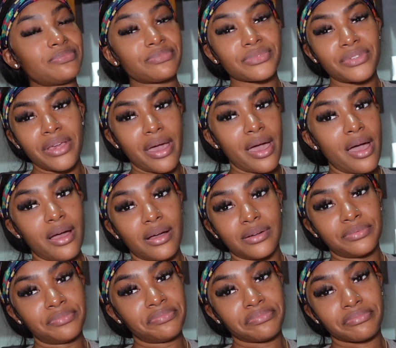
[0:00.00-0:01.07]
Yeah.
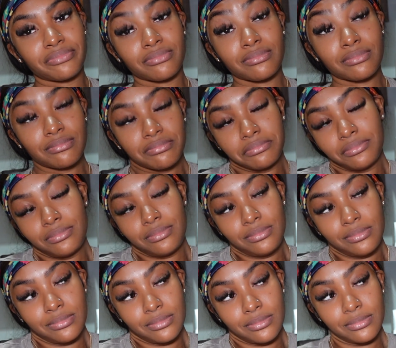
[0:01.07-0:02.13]
Ear not
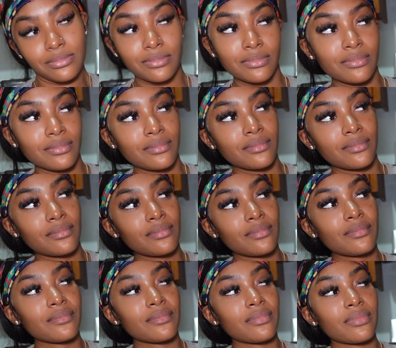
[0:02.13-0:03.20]
long.
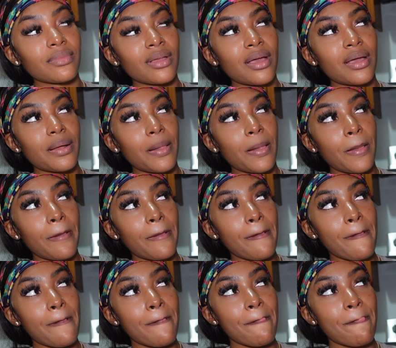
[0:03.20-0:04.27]
And it's and it,
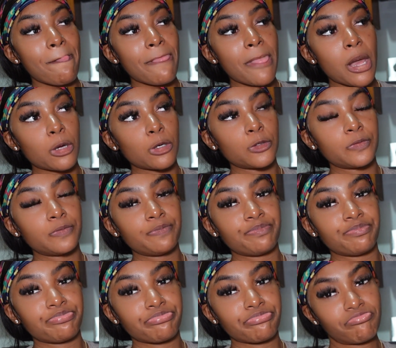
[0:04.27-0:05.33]
it easy
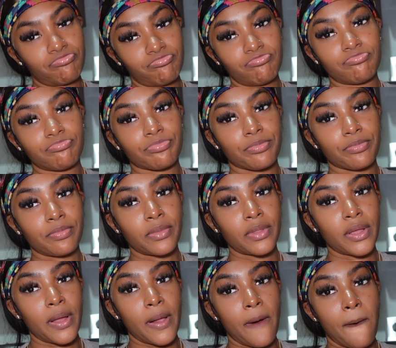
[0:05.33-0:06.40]
for you know mm-hmm. just
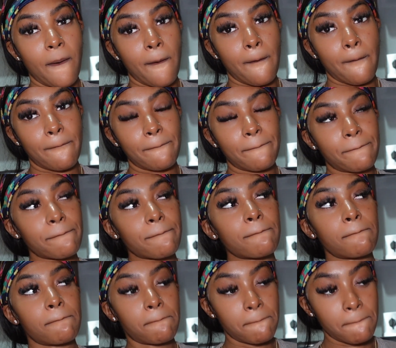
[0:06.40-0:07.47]
because you're going you're
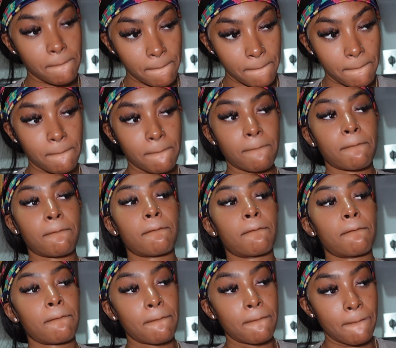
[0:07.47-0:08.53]
fast moving and so
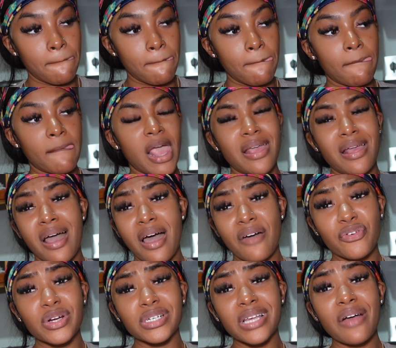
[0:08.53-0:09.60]
it, you know. Yeah, of
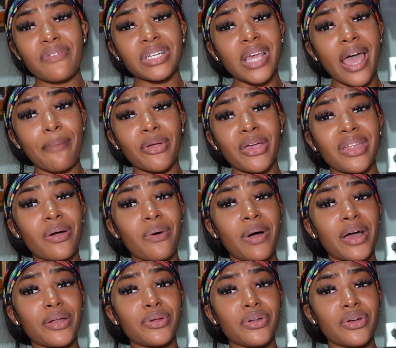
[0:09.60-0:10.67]
course you have a time you know
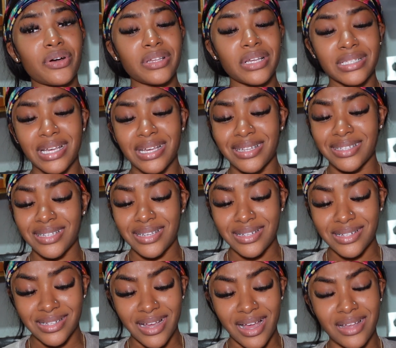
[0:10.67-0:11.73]
and know you take it
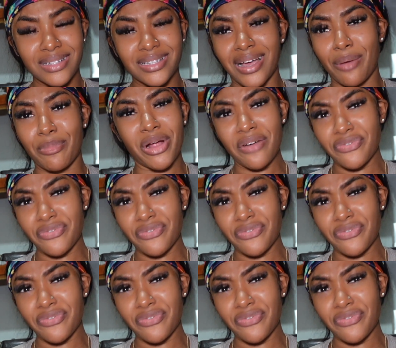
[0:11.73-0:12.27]
easy yeah. you take a break.